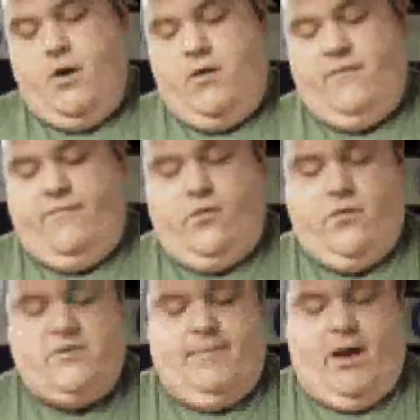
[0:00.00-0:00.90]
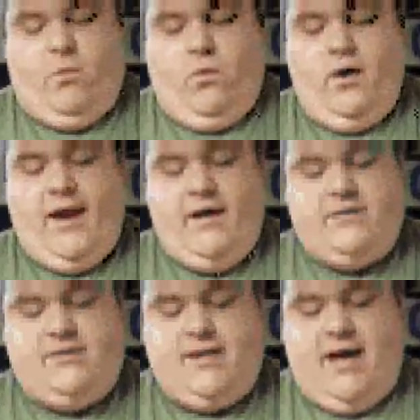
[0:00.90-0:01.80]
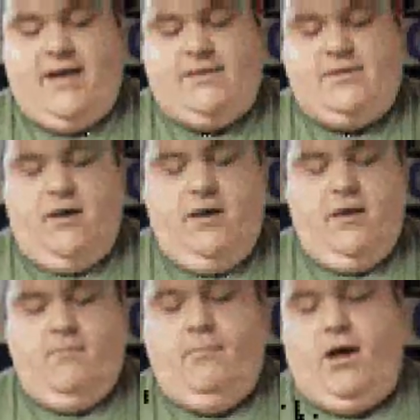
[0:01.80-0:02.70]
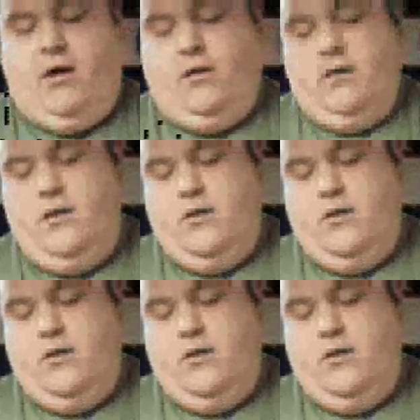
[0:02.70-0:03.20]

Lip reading: I'm going for is about a 1 ounce size ball.